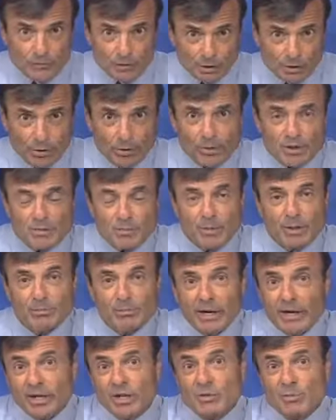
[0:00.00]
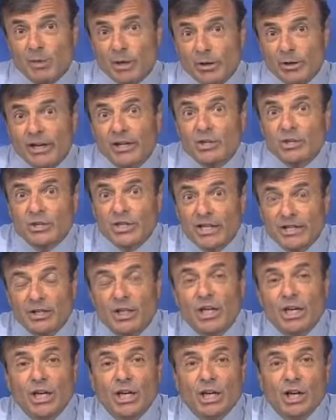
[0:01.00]
Although it's been my experience that
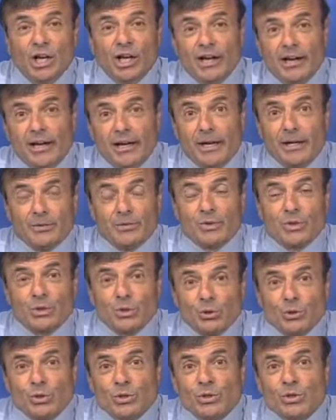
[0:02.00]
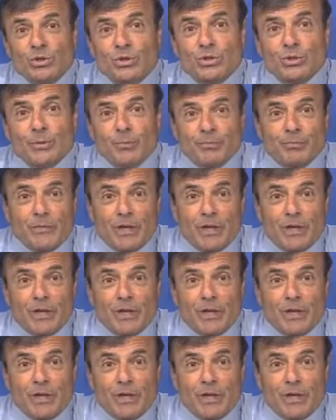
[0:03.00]
students,